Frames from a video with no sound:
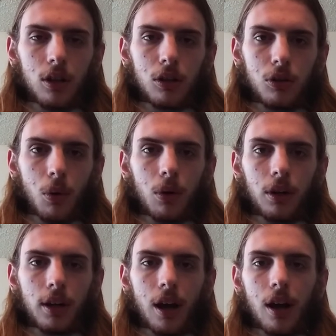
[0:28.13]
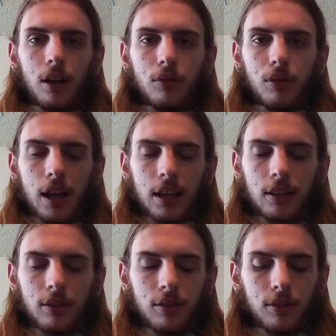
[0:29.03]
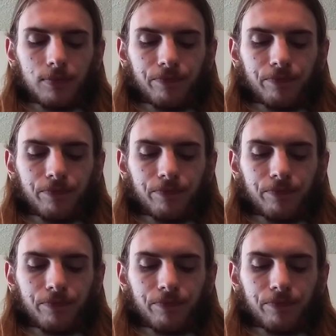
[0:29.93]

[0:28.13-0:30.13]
Your God reigns.